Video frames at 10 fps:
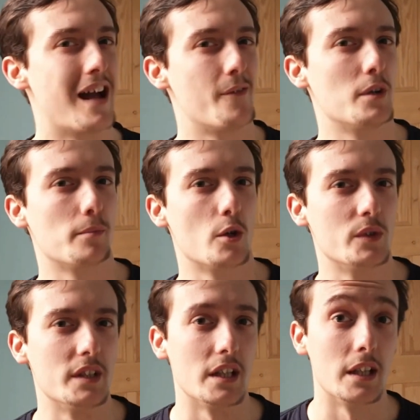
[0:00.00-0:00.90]
haven't
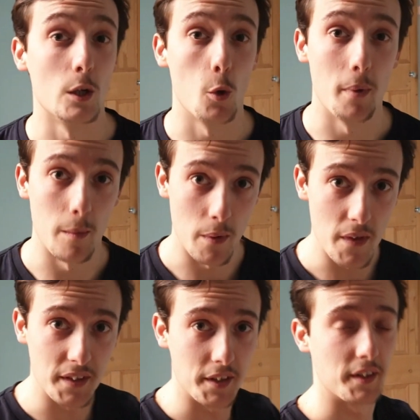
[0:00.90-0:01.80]
uploaded in a little bit, but
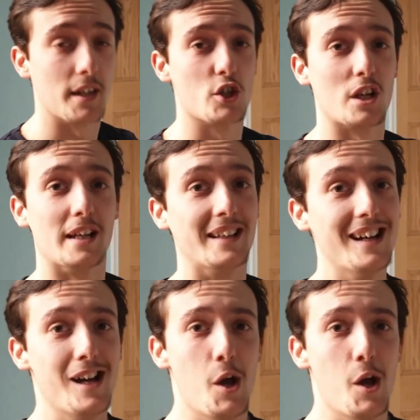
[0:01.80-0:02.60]
this is essentially